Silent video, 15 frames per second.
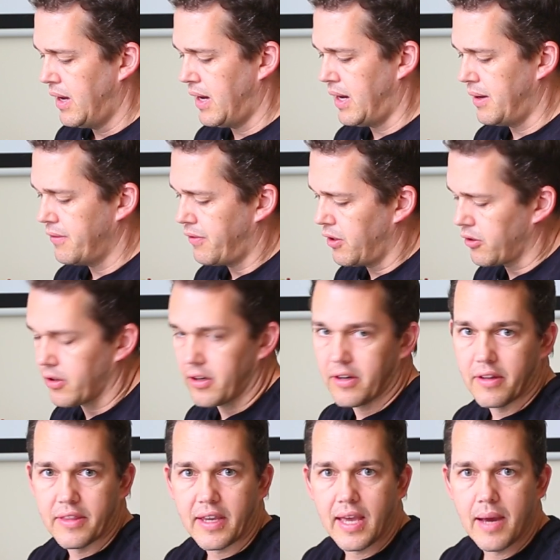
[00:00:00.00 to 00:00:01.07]
If we look at it
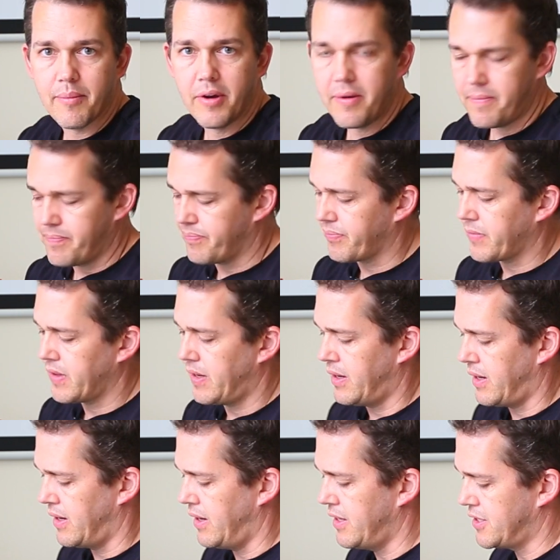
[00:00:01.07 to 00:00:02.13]
on the camera,
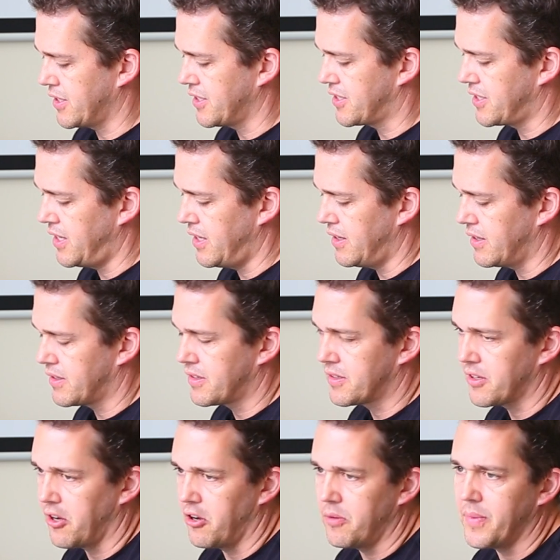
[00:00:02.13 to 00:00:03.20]
as you can see, it's
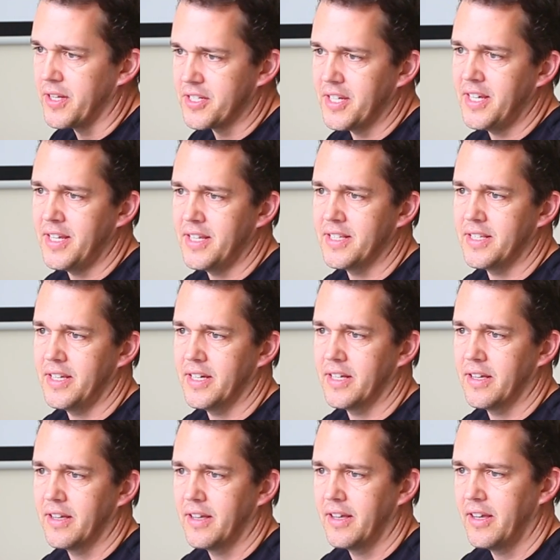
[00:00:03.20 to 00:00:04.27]
so much
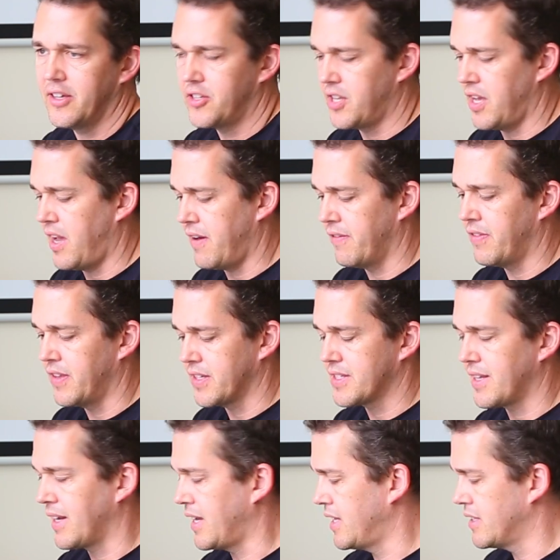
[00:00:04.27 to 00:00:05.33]
easier to have this
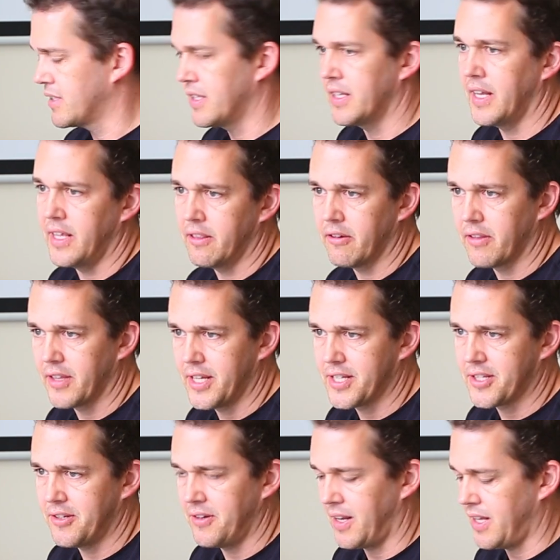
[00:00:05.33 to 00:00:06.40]
lens than either of these
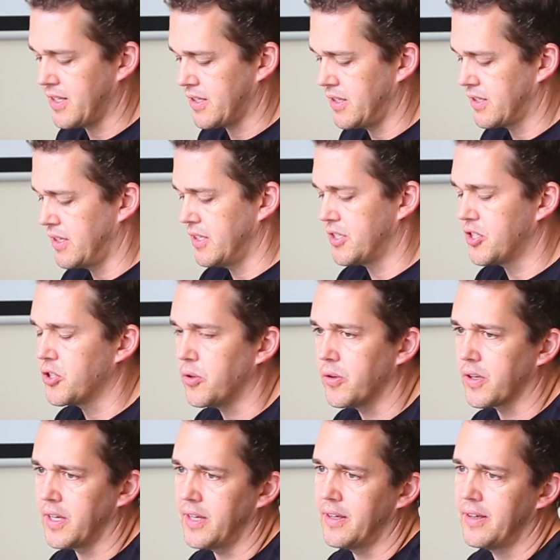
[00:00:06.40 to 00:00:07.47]
two lenses. It's
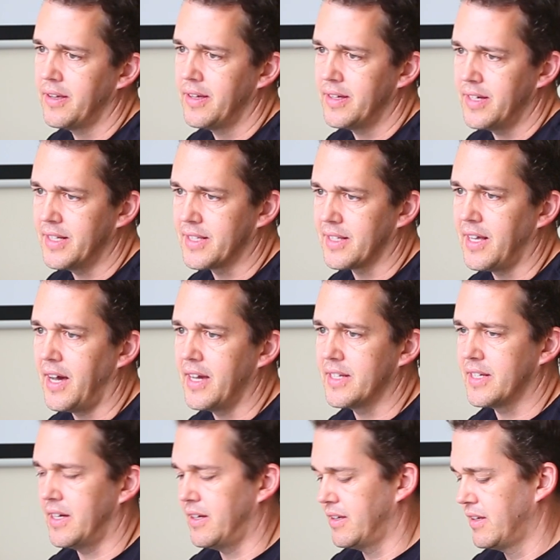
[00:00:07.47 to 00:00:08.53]
shorter, it's
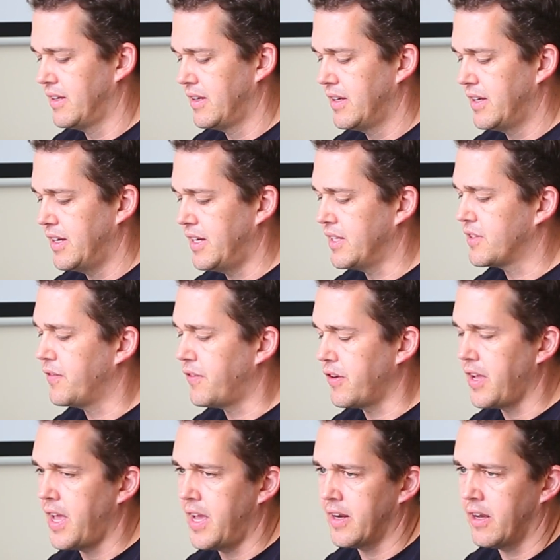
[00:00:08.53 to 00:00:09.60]
lighter, it's very
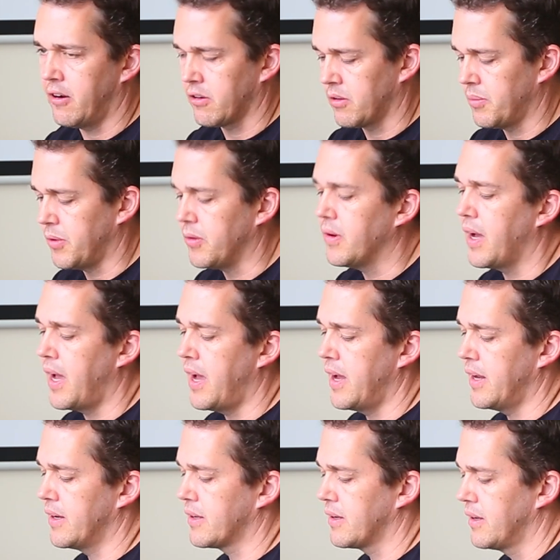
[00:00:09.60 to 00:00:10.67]
hand holdable,
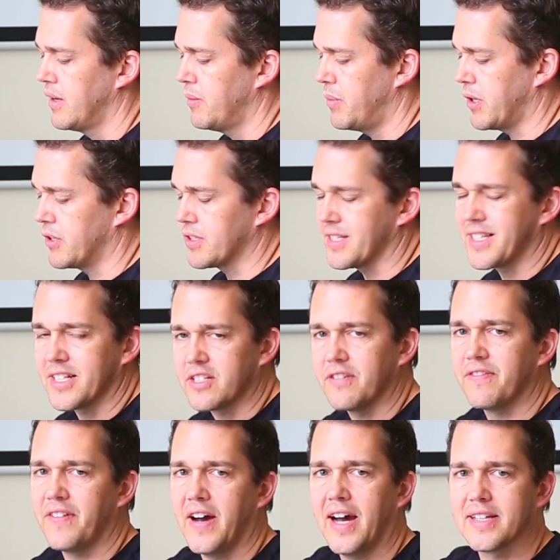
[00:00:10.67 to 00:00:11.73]
and because it's such a
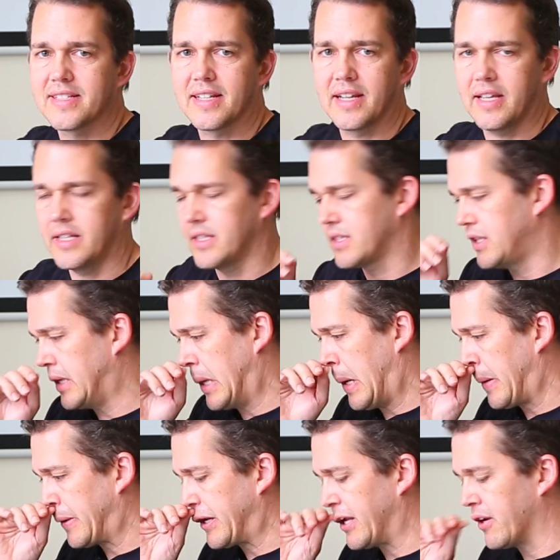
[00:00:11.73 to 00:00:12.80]
fast lens, you
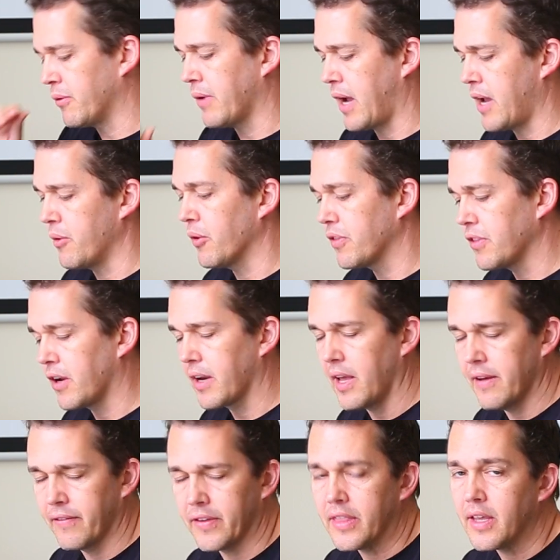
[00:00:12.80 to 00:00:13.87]
often get away with not
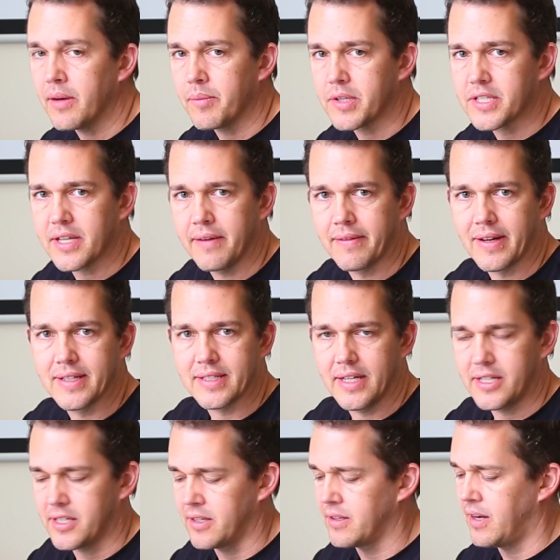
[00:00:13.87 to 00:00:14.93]
having the image
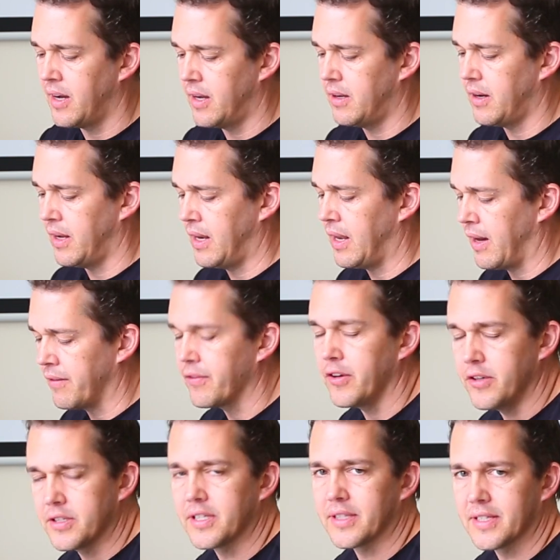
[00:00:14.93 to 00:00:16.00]
stabilization. I love
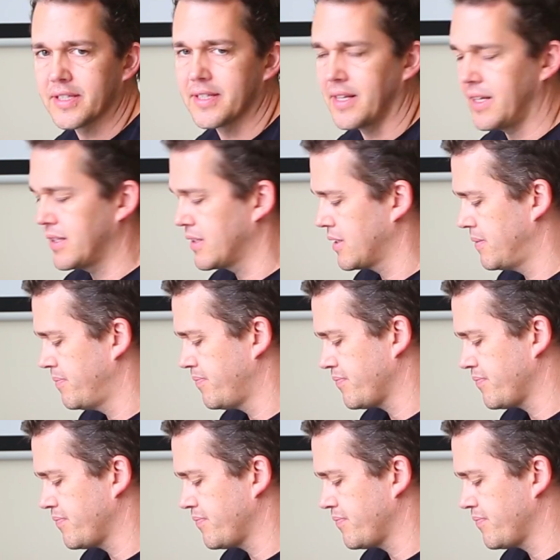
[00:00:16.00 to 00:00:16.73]
using this lens.